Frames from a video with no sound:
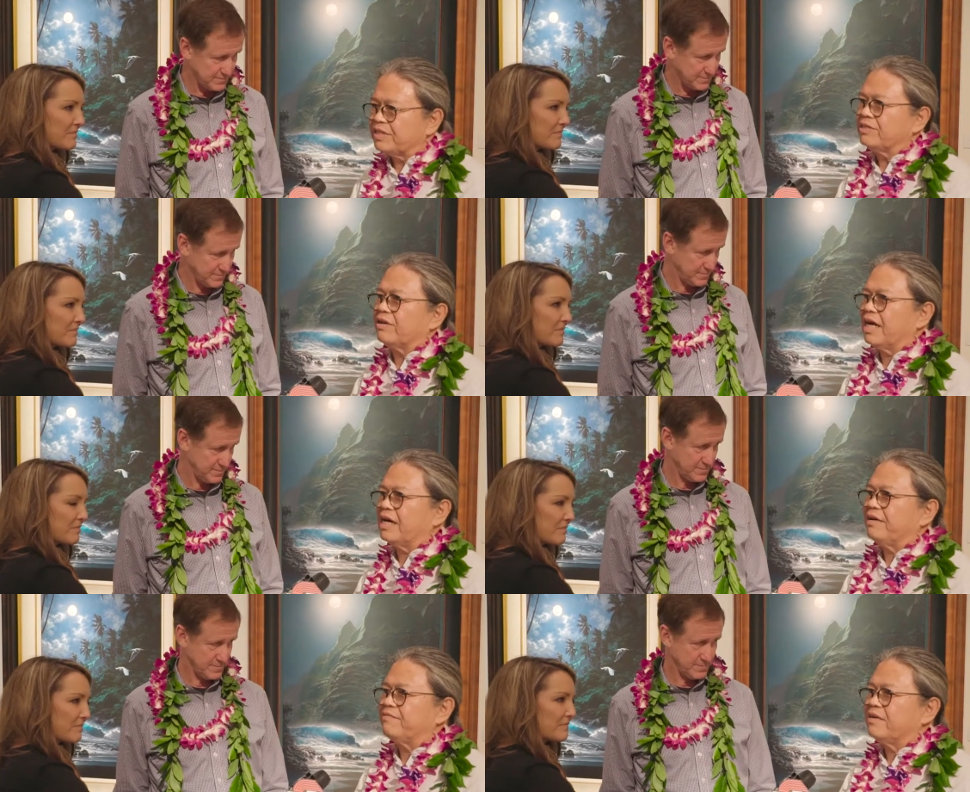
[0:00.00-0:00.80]
Speaker 1: in your
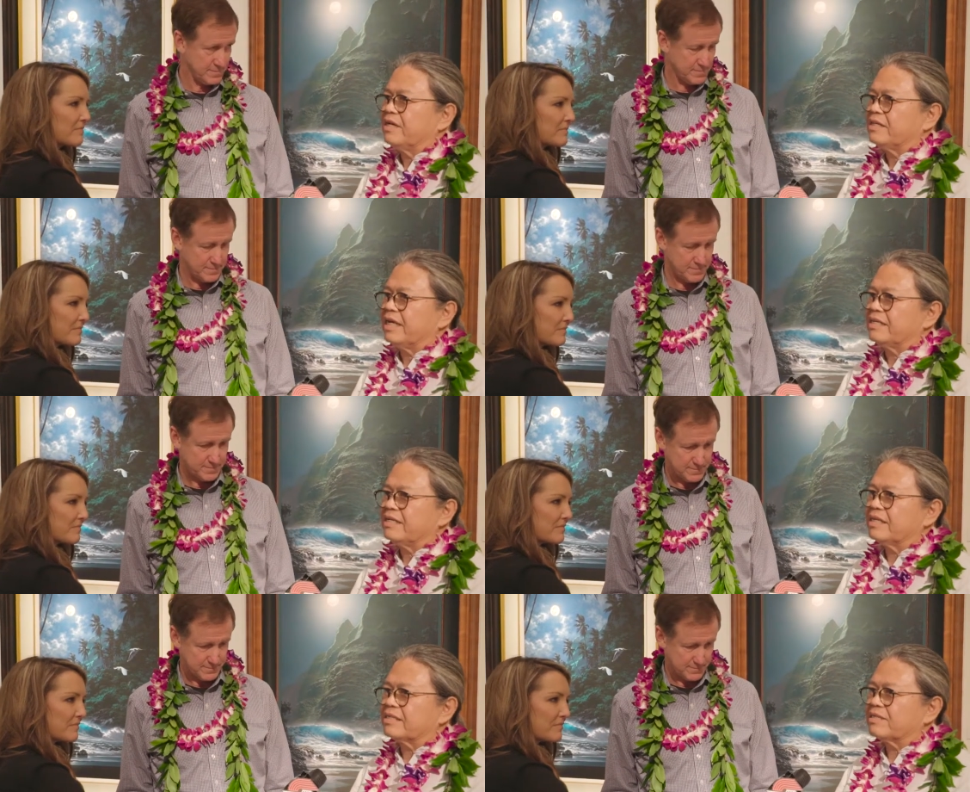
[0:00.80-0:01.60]
life that
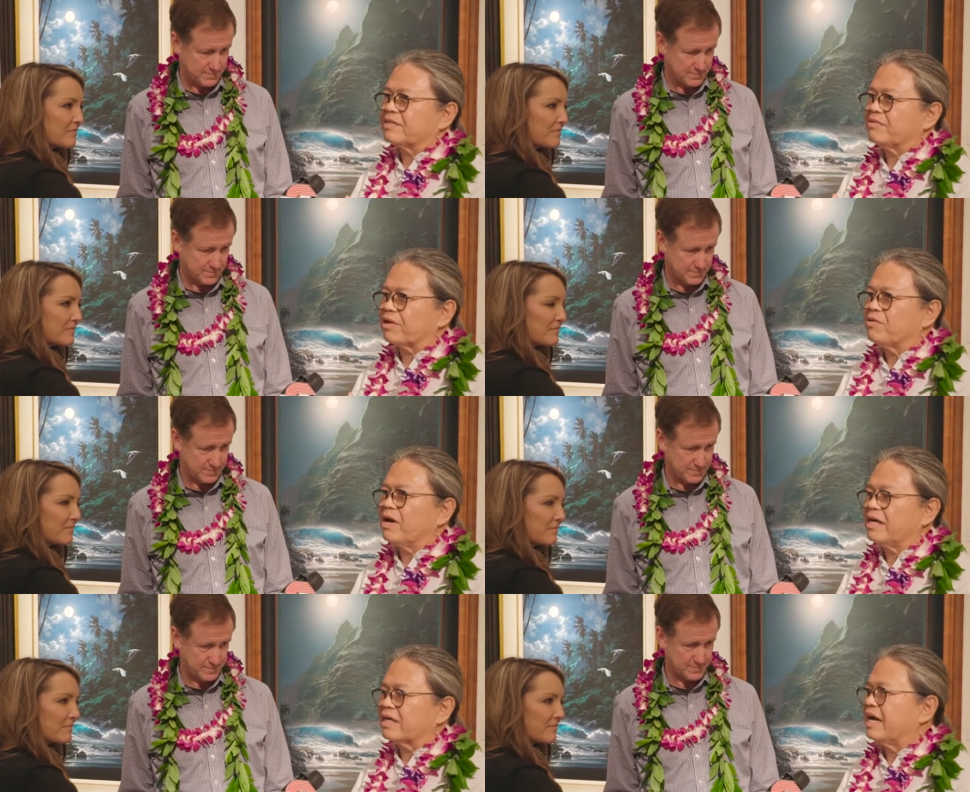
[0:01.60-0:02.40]
doesn't
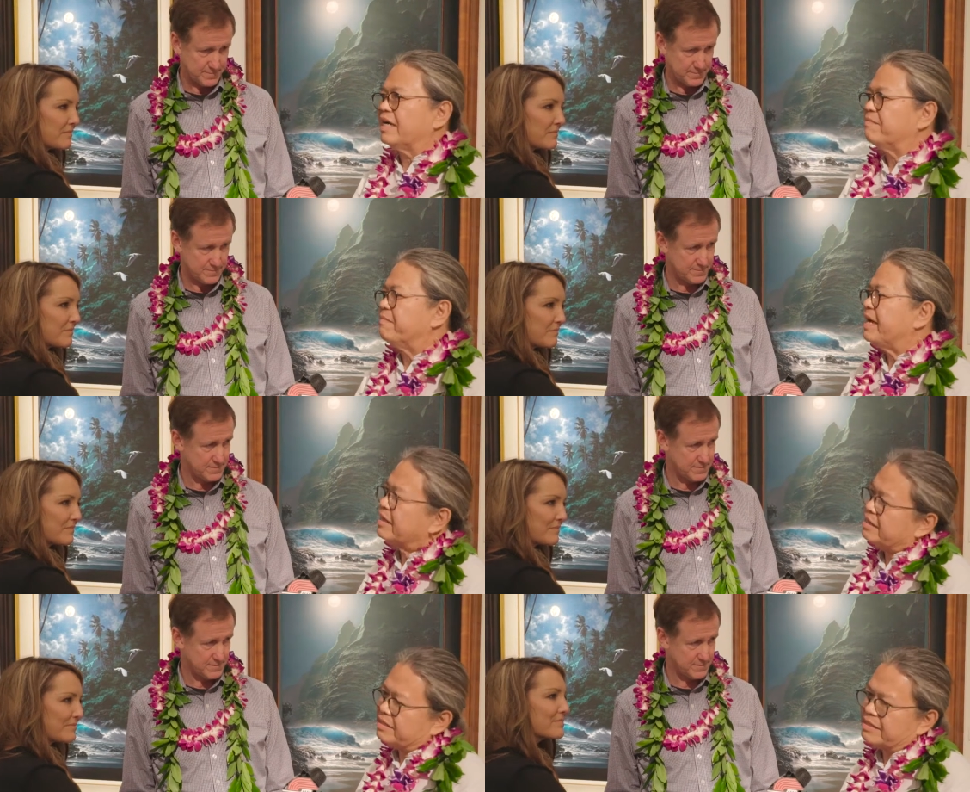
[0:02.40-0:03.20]
require the kind of
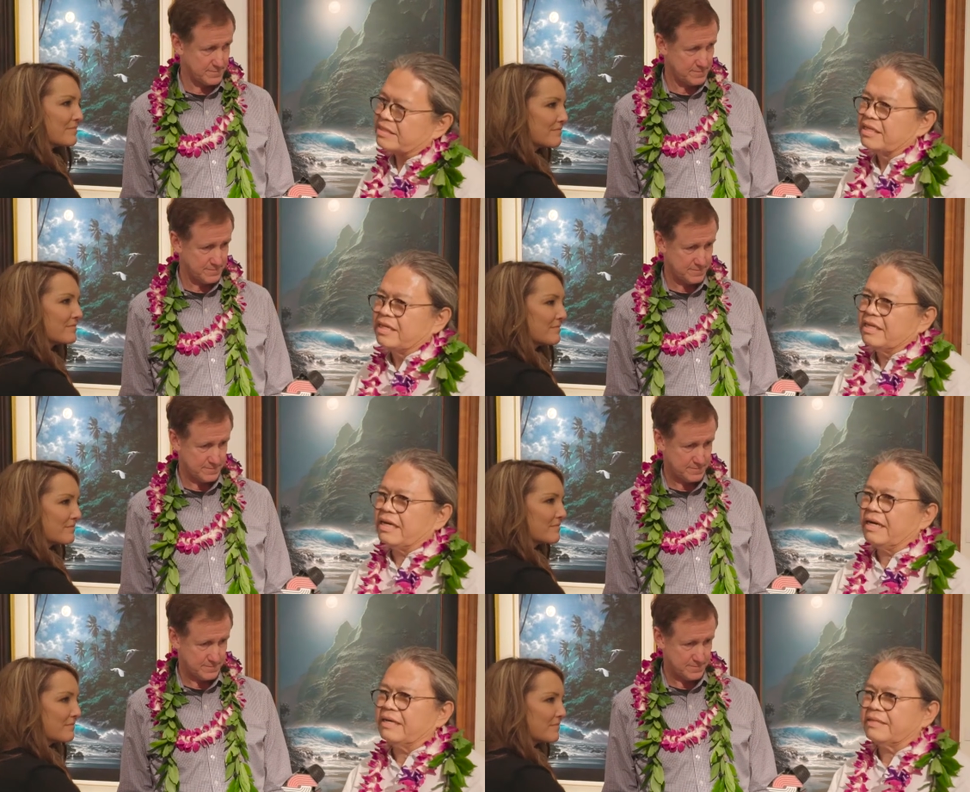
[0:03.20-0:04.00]
maintenance
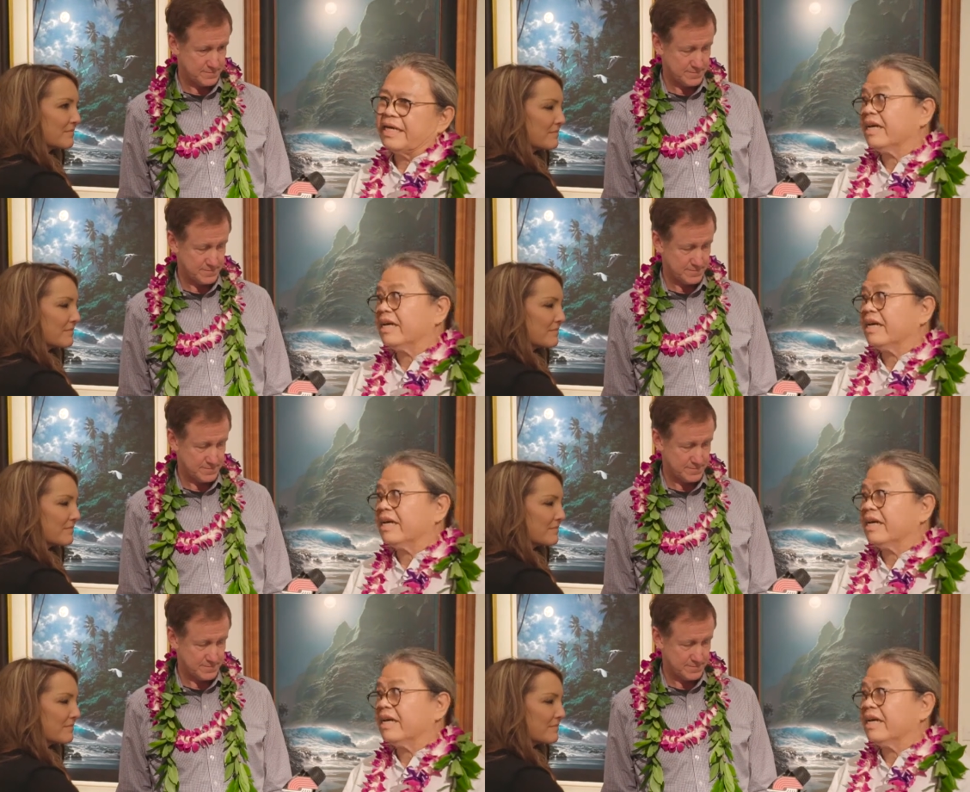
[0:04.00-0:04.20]
uh, that